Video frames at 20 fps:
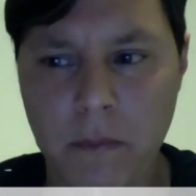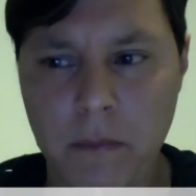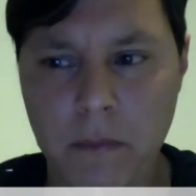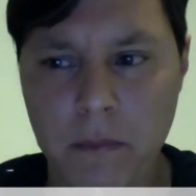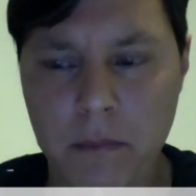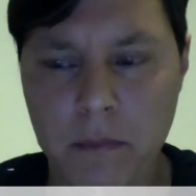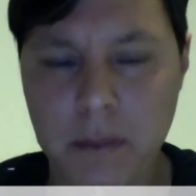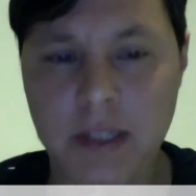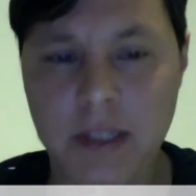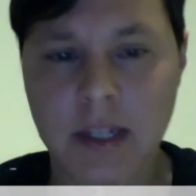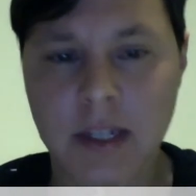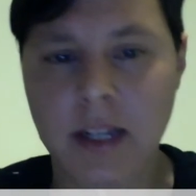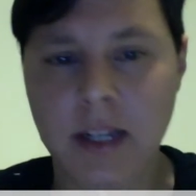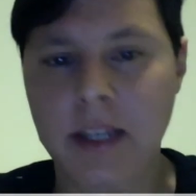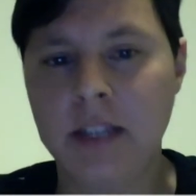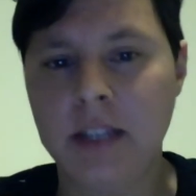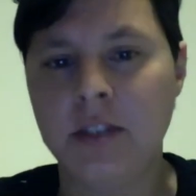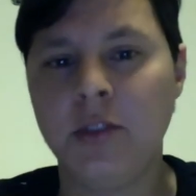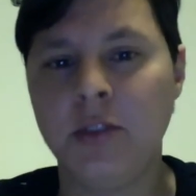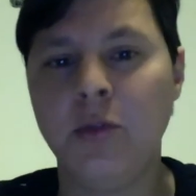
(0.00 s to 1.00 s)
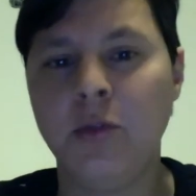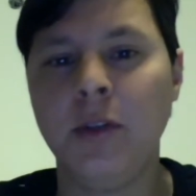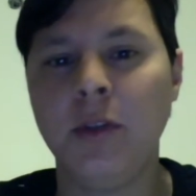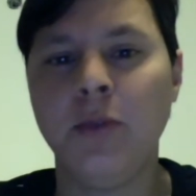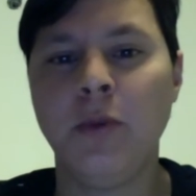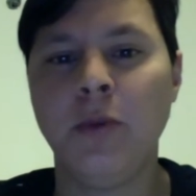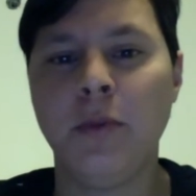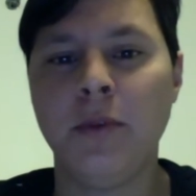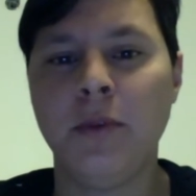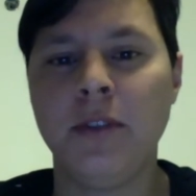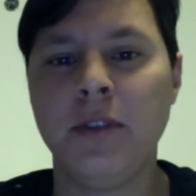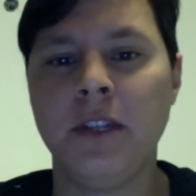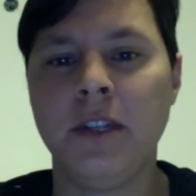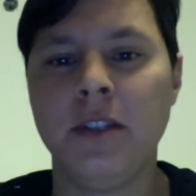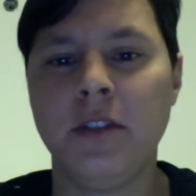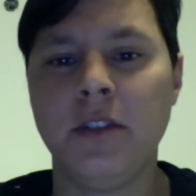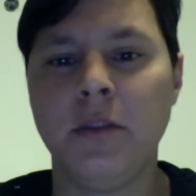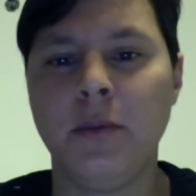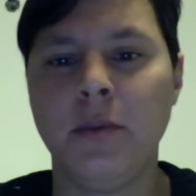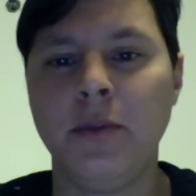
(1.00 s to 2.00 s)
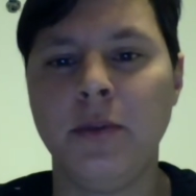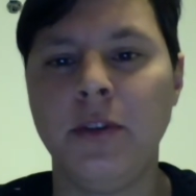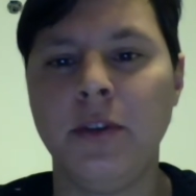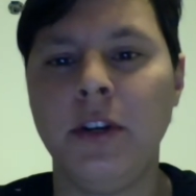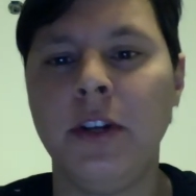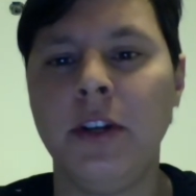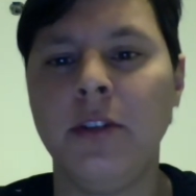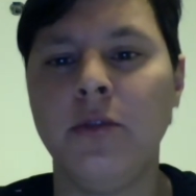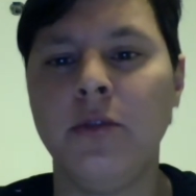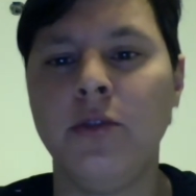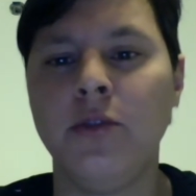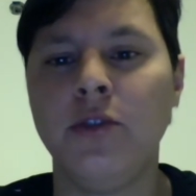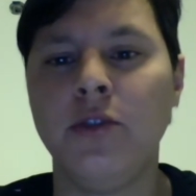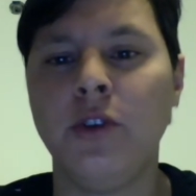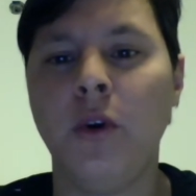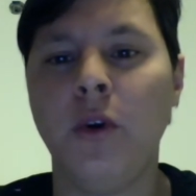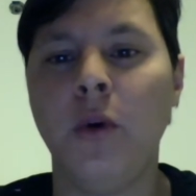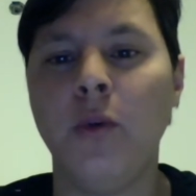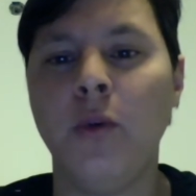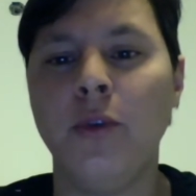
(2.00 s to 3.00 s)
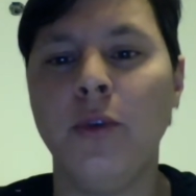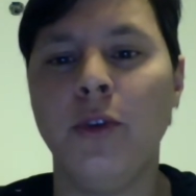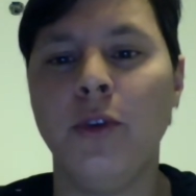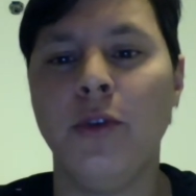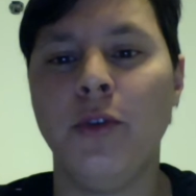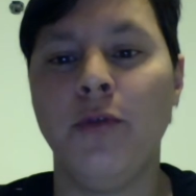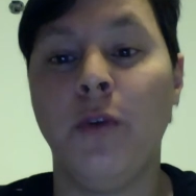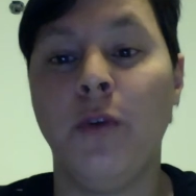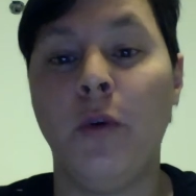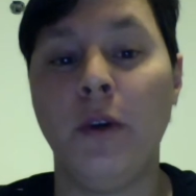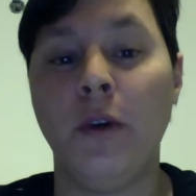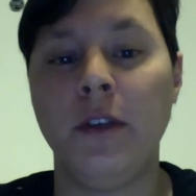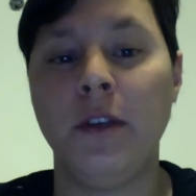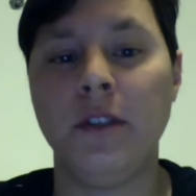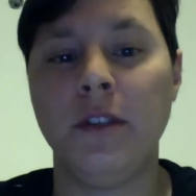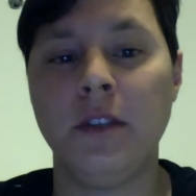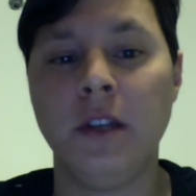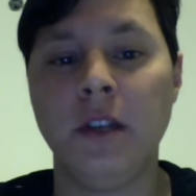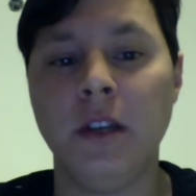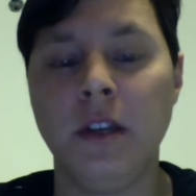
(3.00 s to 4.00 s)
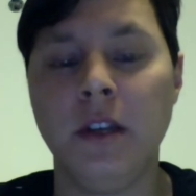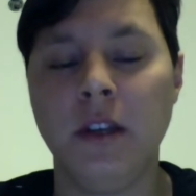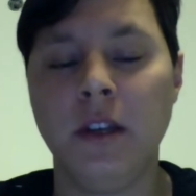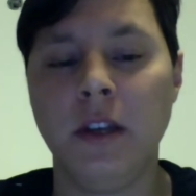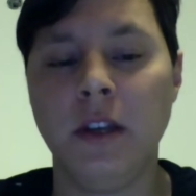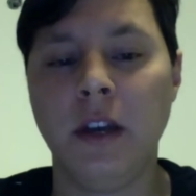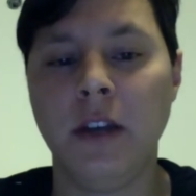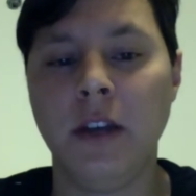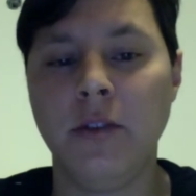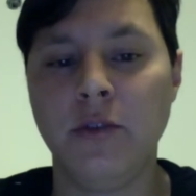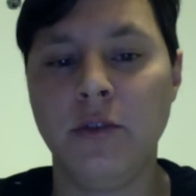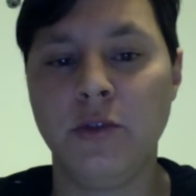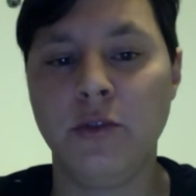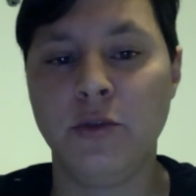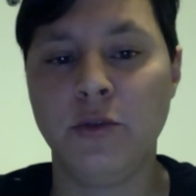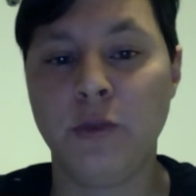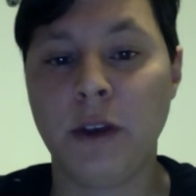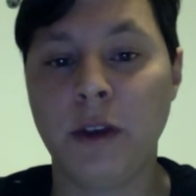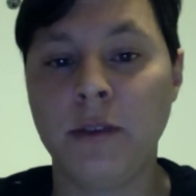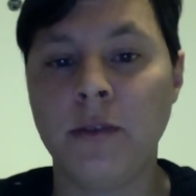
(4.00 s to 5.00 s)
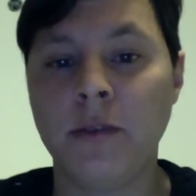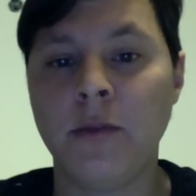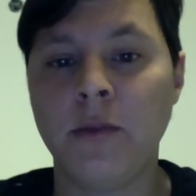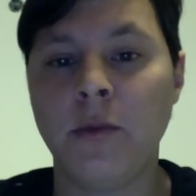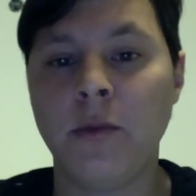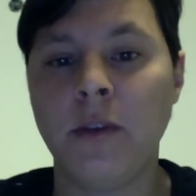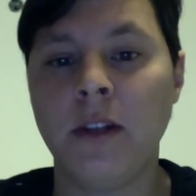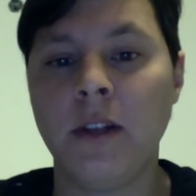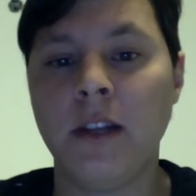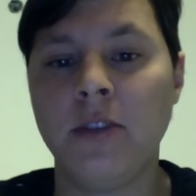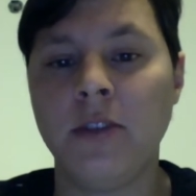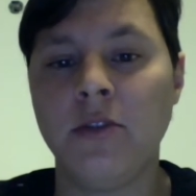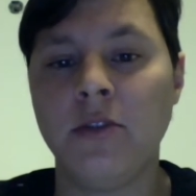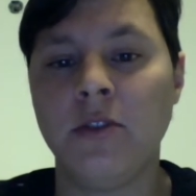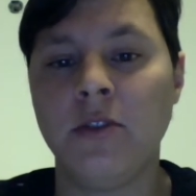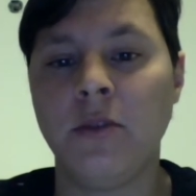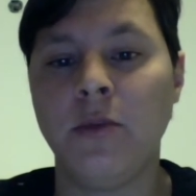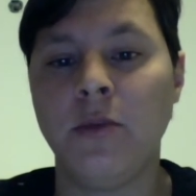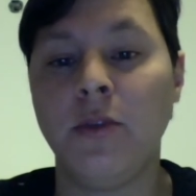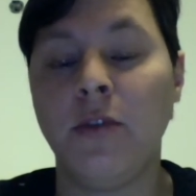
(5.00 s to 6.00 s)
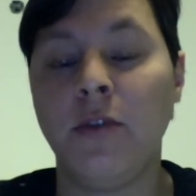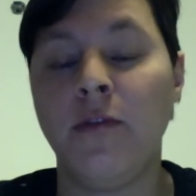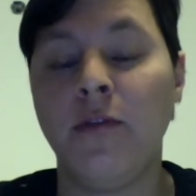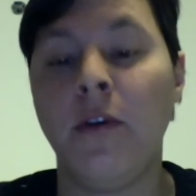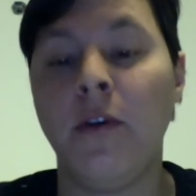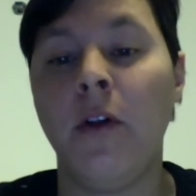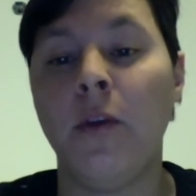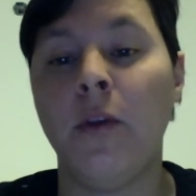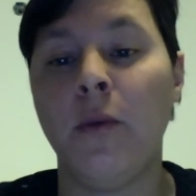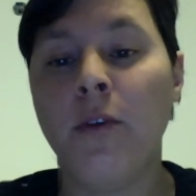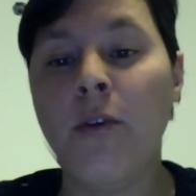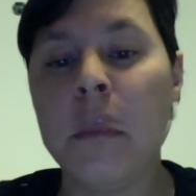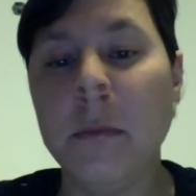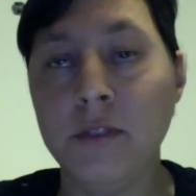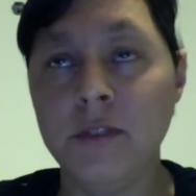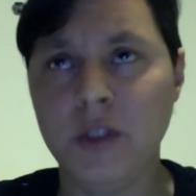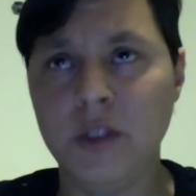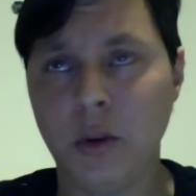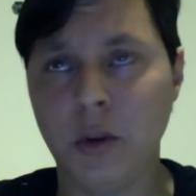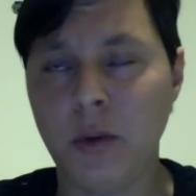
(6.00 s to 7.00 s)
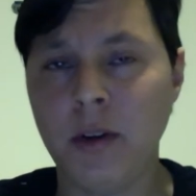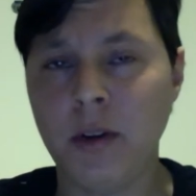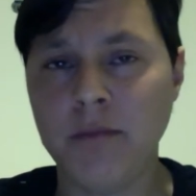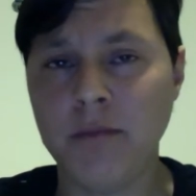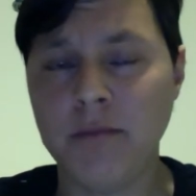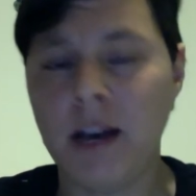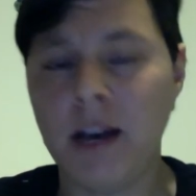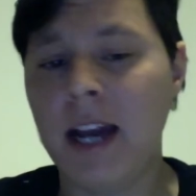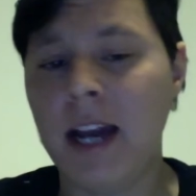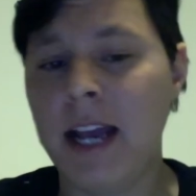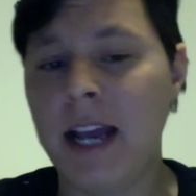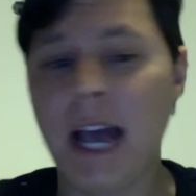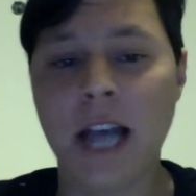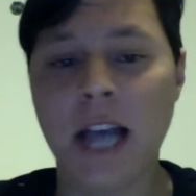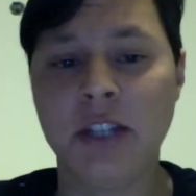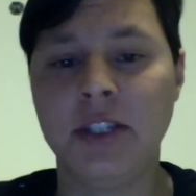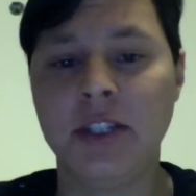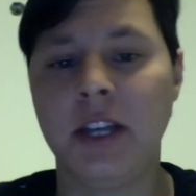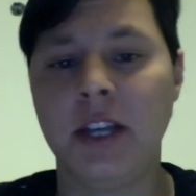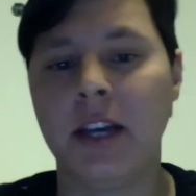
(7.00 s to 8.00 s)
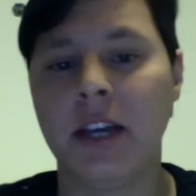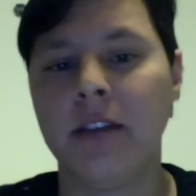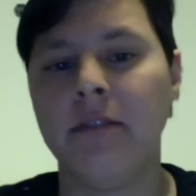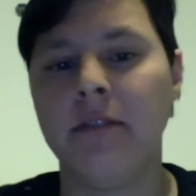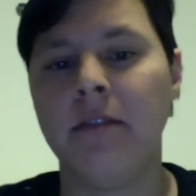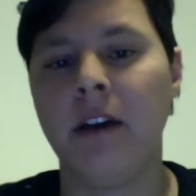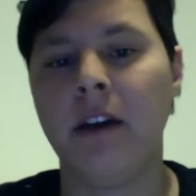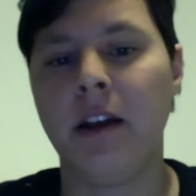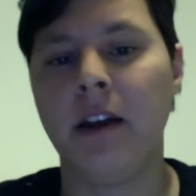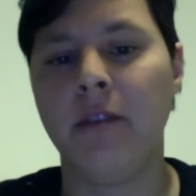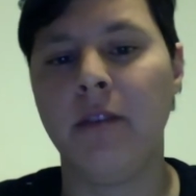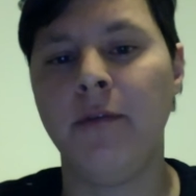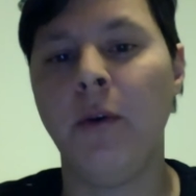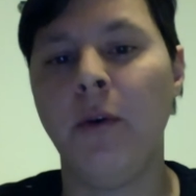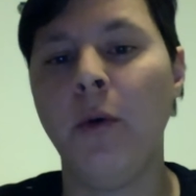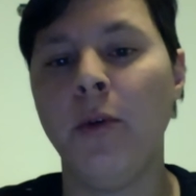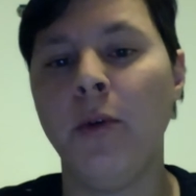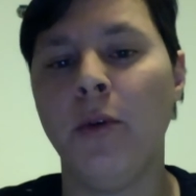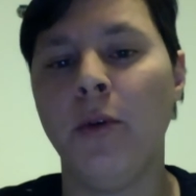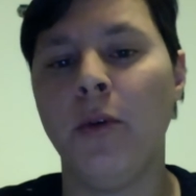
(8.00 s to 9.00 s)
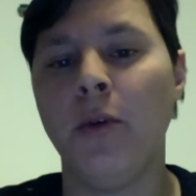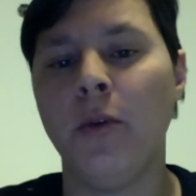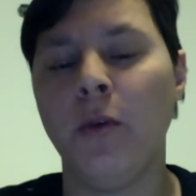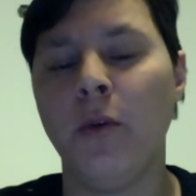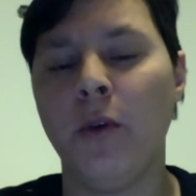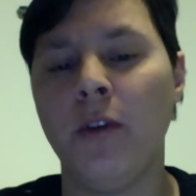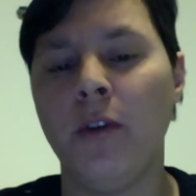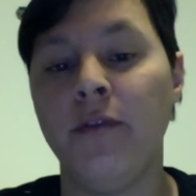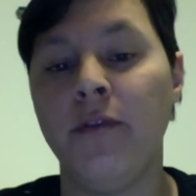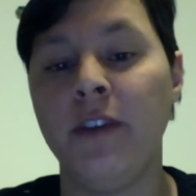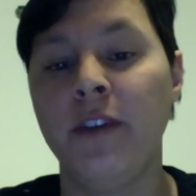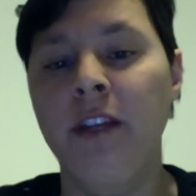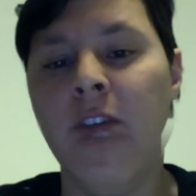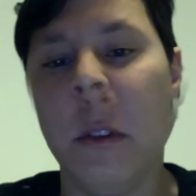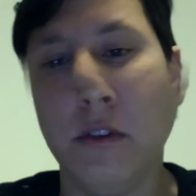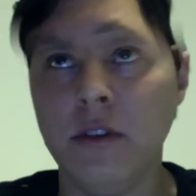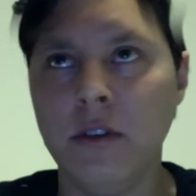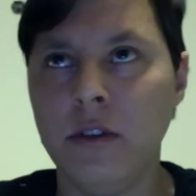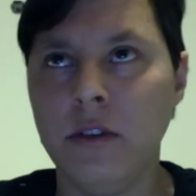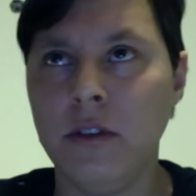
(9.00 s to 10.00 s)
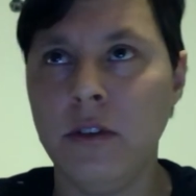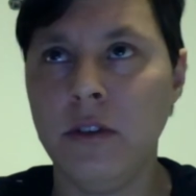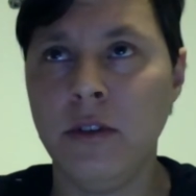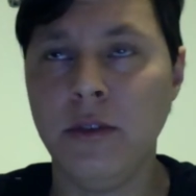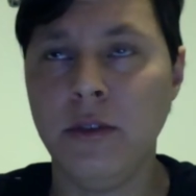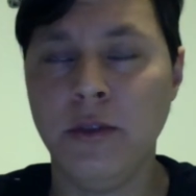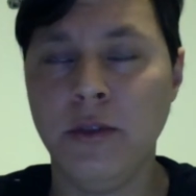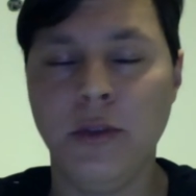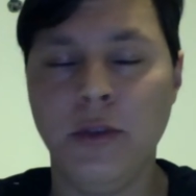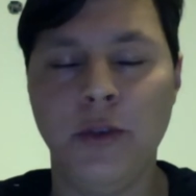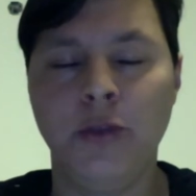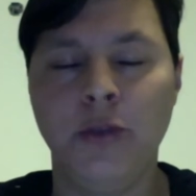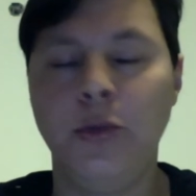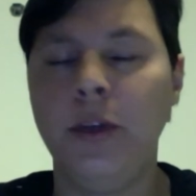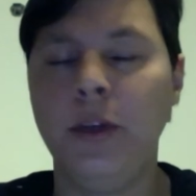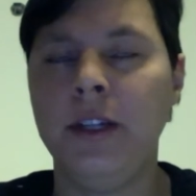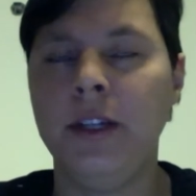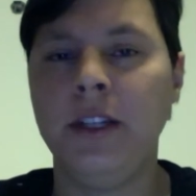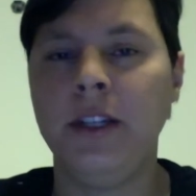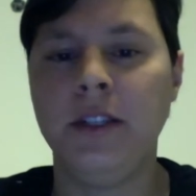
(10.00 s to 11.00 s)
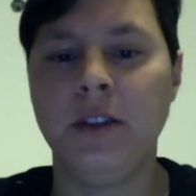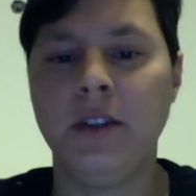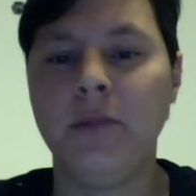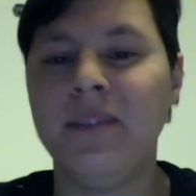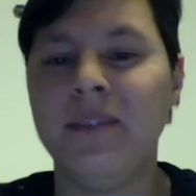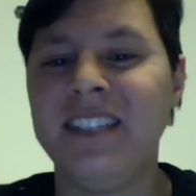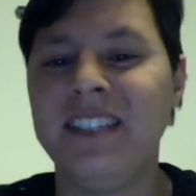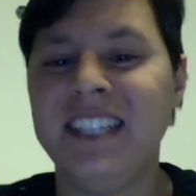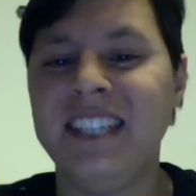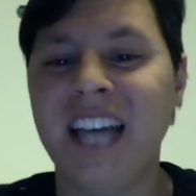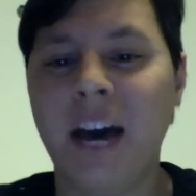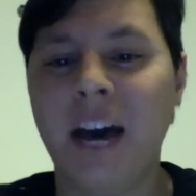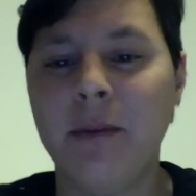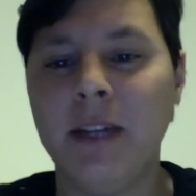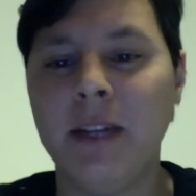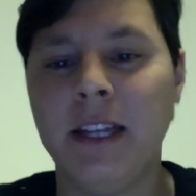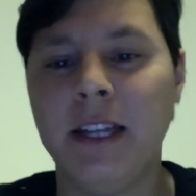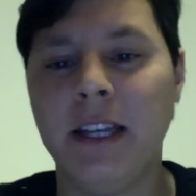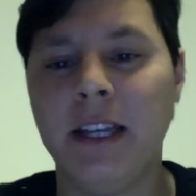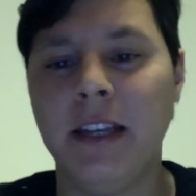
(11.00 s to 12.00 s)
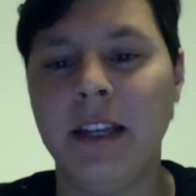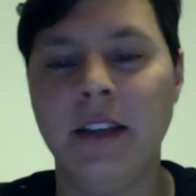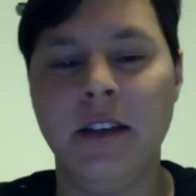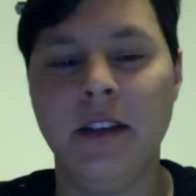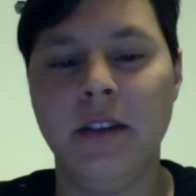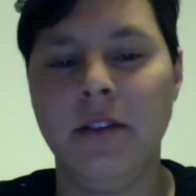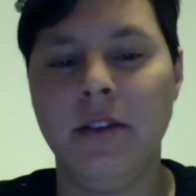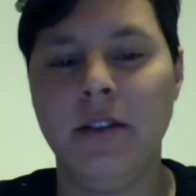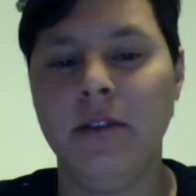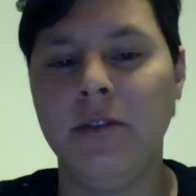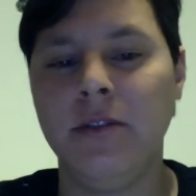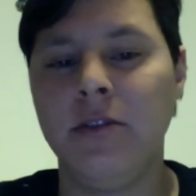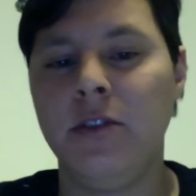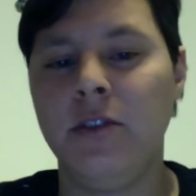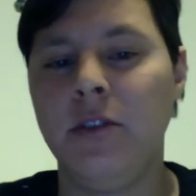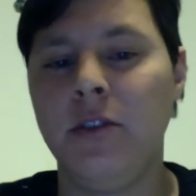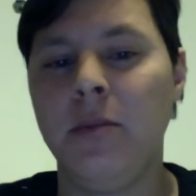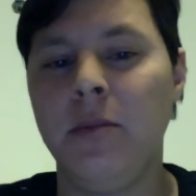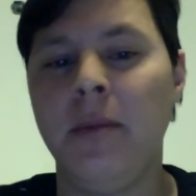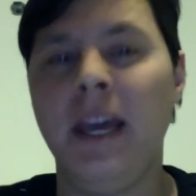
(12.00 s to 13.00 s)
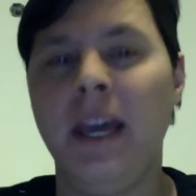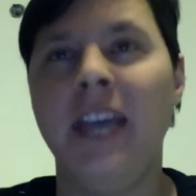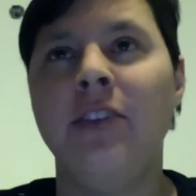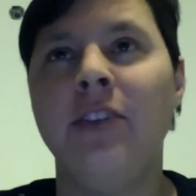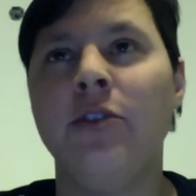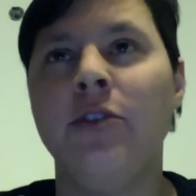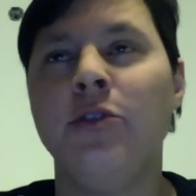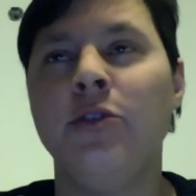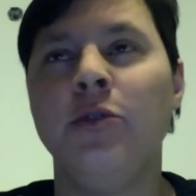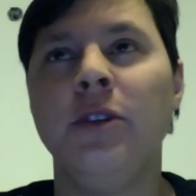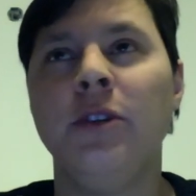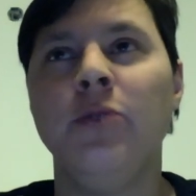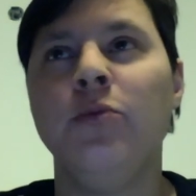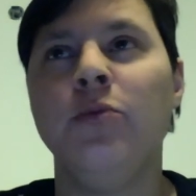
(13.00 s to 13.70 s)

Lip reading: Basically, each tweet represents an opportunity to show your voice and to strengthen the relationship with your followers. So add a hashtag, add a photo or a video to your tweet. This undoubtedly is going to make your tweet